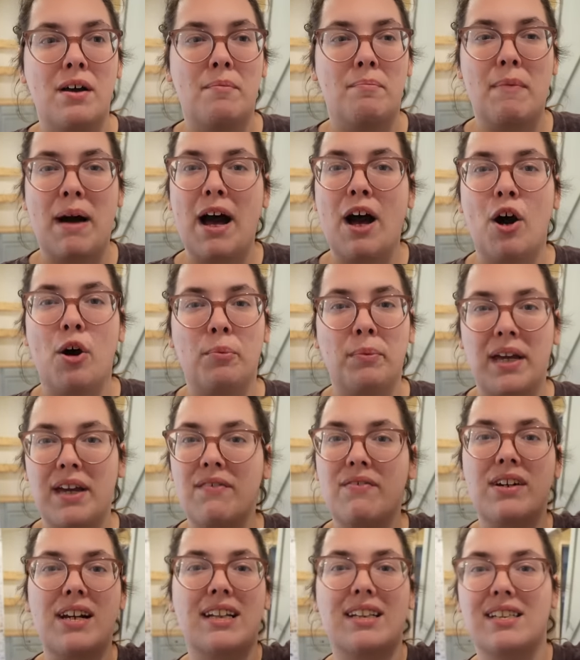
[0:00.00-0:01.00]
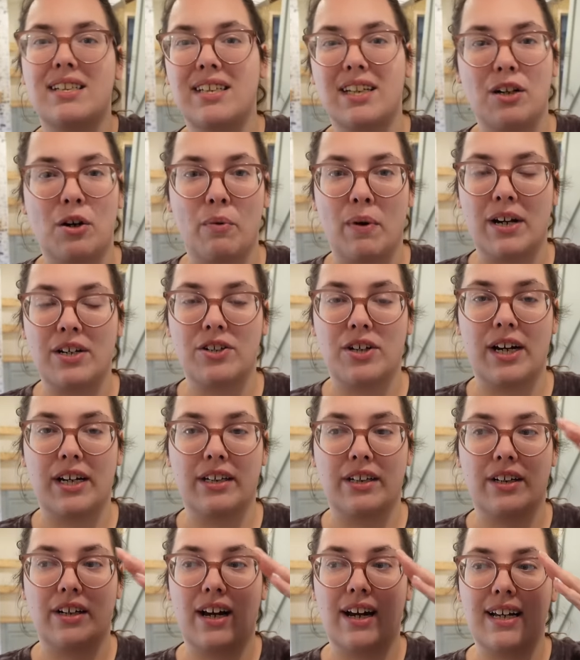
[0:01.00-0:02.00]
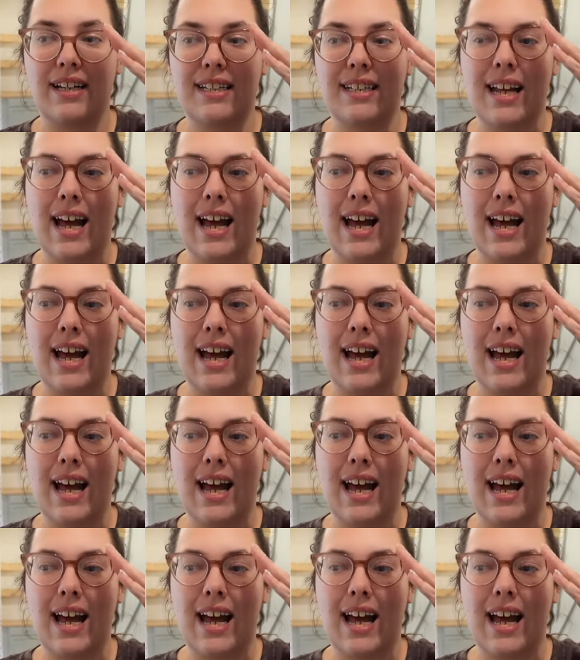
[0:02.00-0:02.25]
my home, even at the single wide trailer, is